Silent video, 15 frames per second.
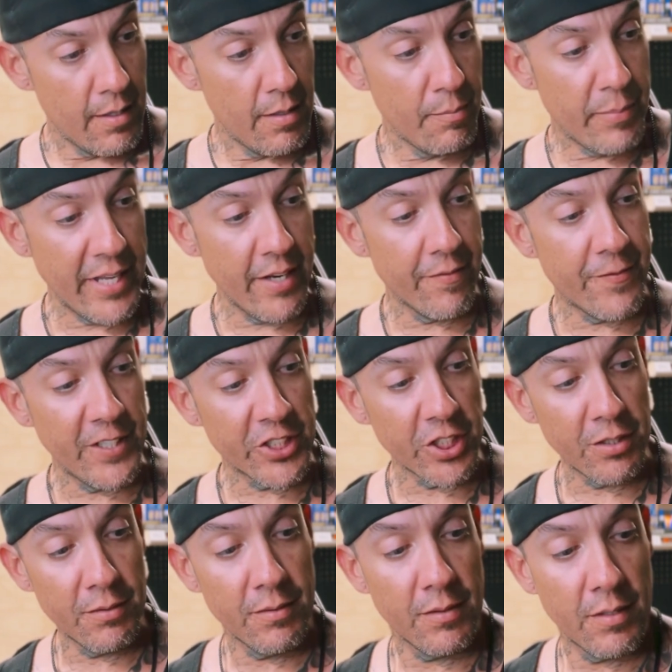Been
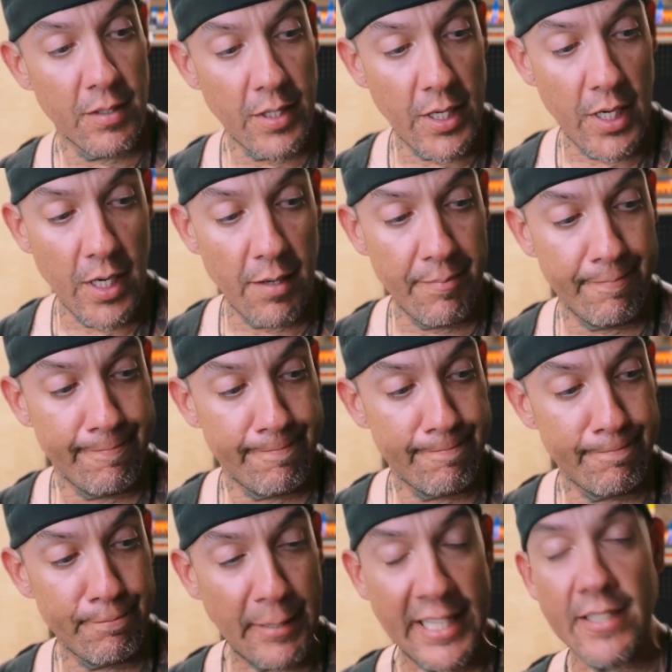fishing
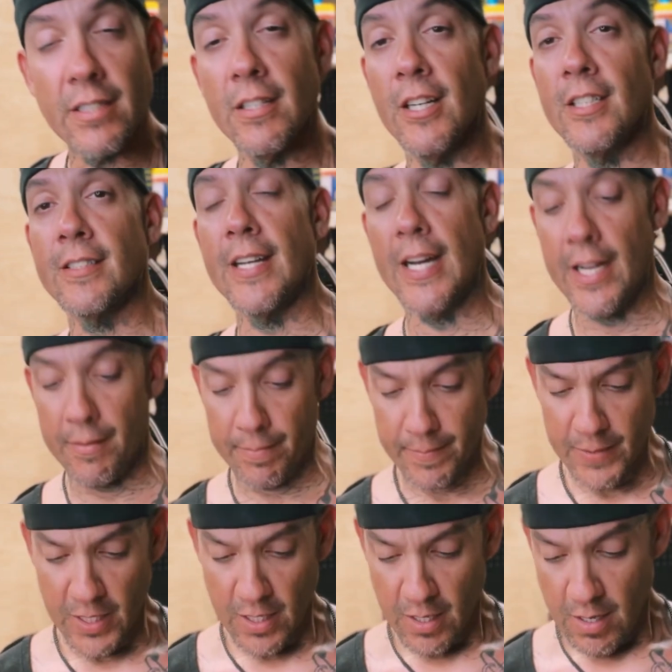baits a long time.
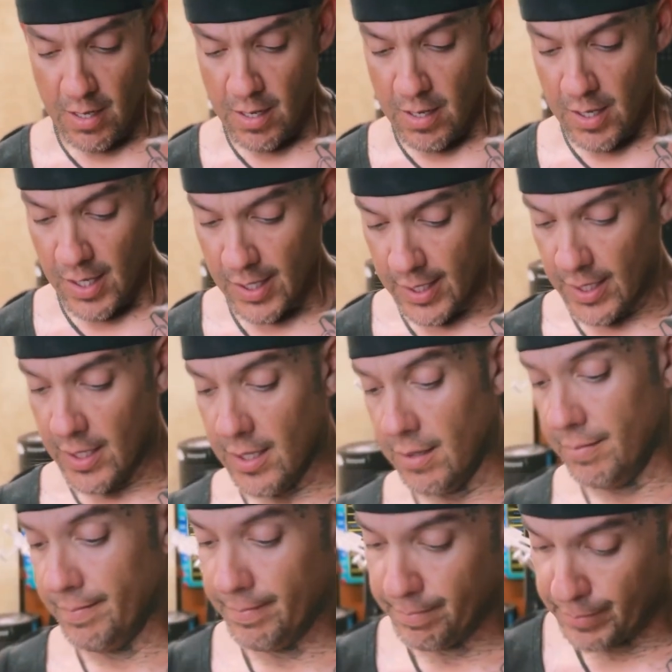
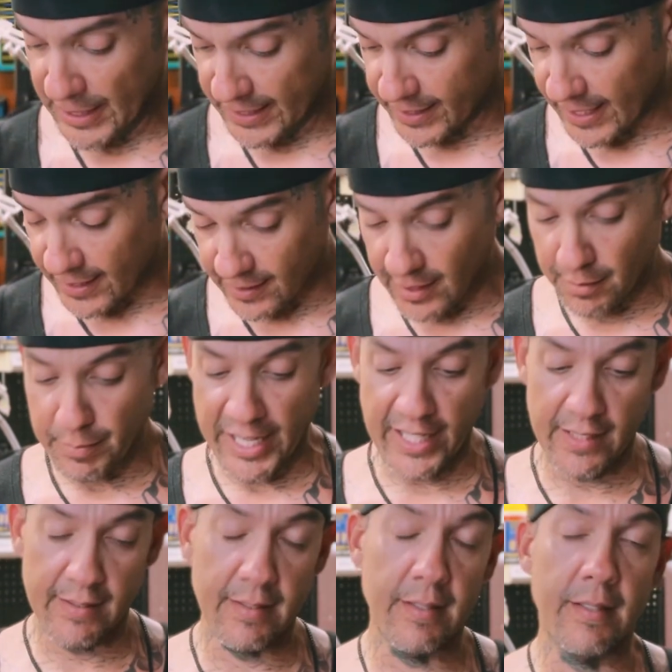Been testing
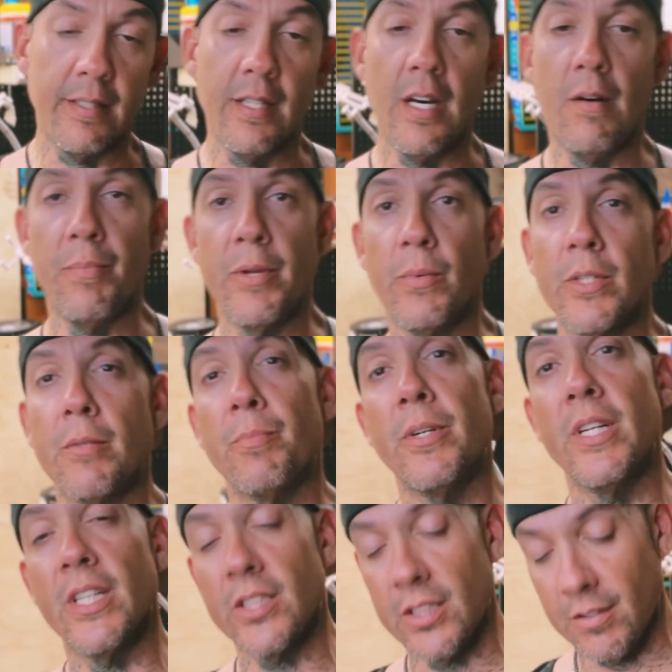baits, helping with the
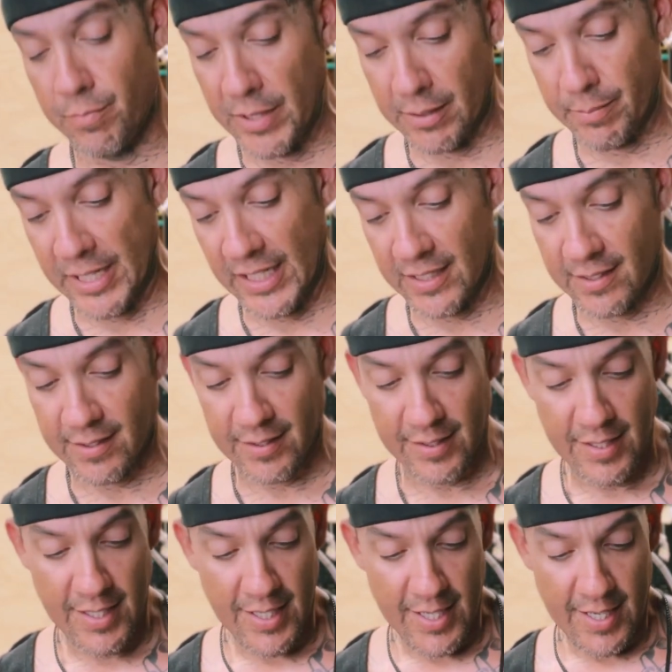production of big baits,
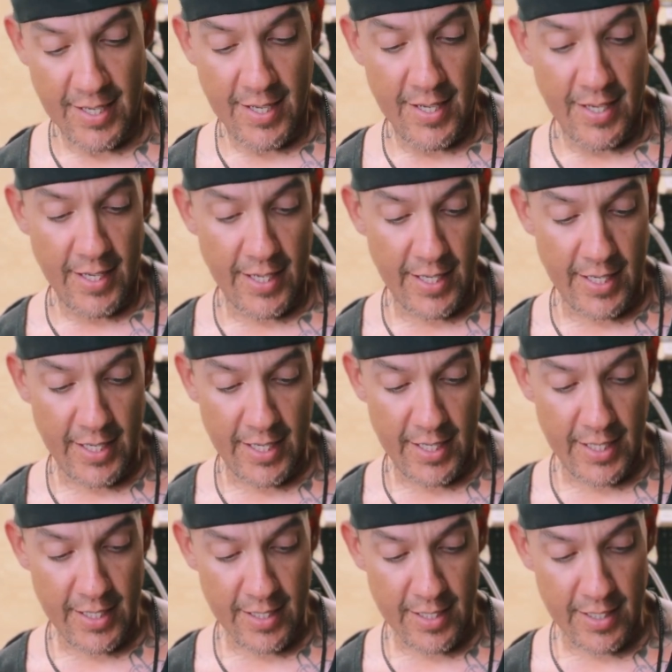
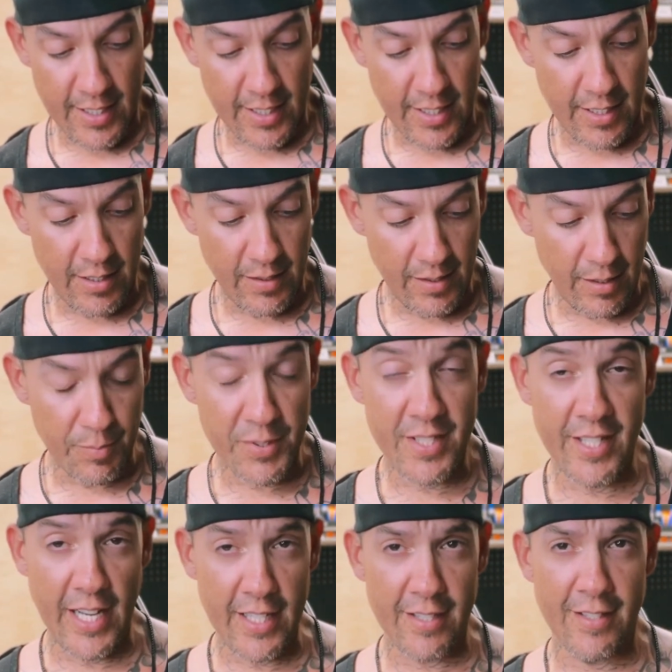and
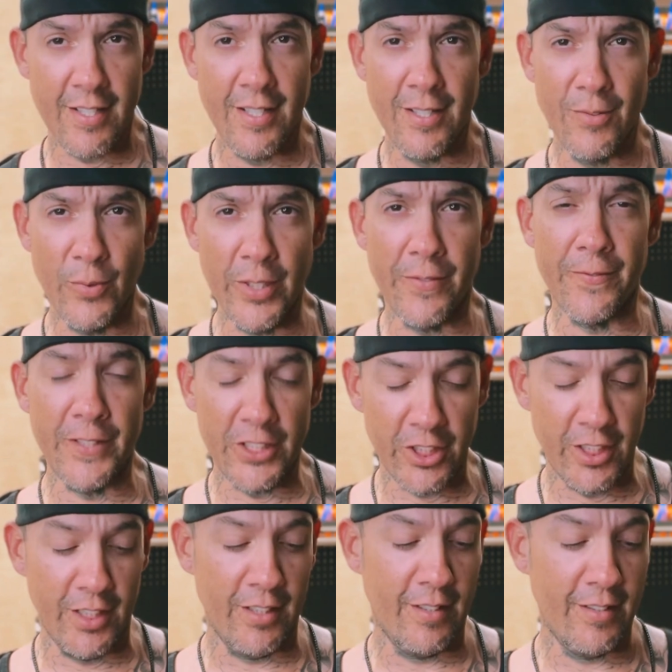obsessed with
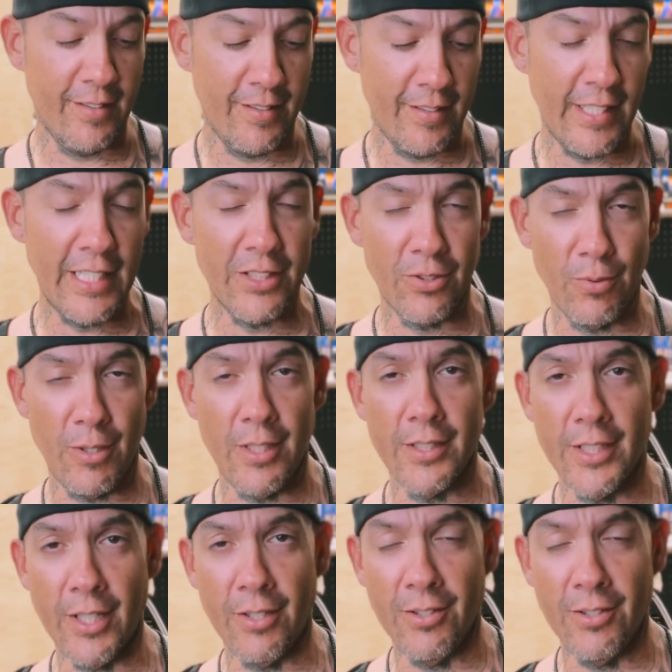fishing, as you all know.